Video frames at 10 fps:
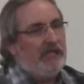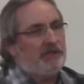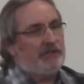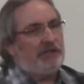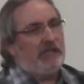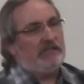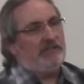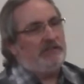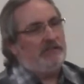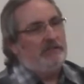
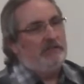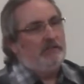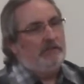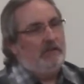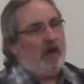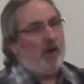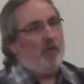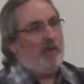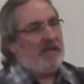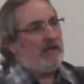just a
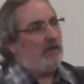week